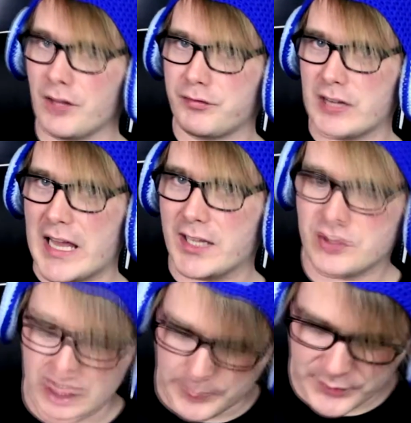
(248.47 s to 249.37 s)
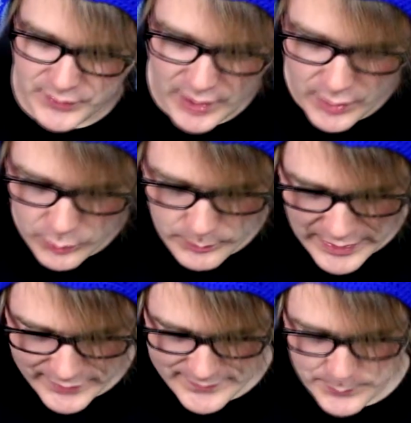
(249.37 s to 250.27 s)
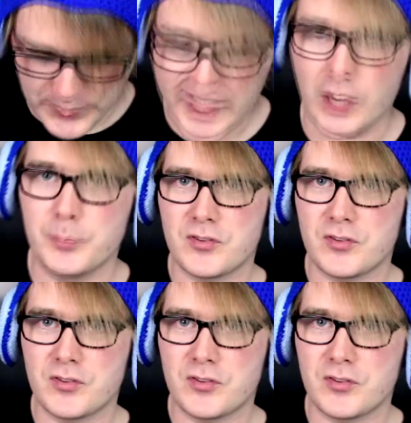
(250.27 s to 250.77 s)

of flagships, we managed to pick up